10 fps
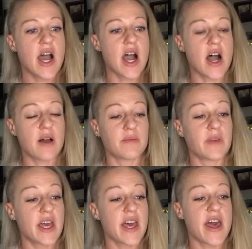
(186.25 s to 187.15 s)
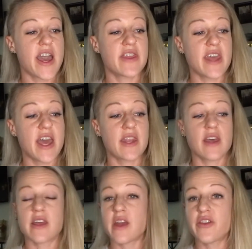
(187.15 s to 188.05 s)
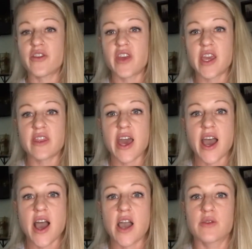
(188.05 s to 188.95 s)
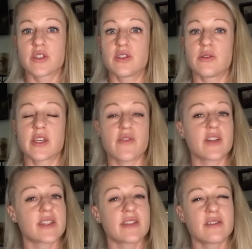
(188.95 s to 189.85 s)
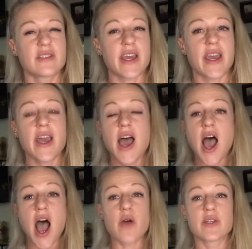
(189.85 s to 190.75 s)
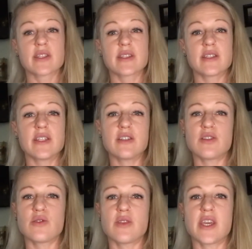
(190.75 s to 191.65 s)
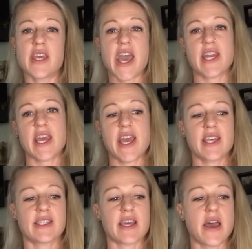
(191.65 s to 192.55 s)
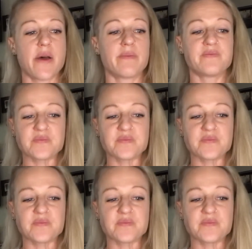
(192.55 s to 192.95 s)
And then another thing that I was doing every single day, I was listening to the NASM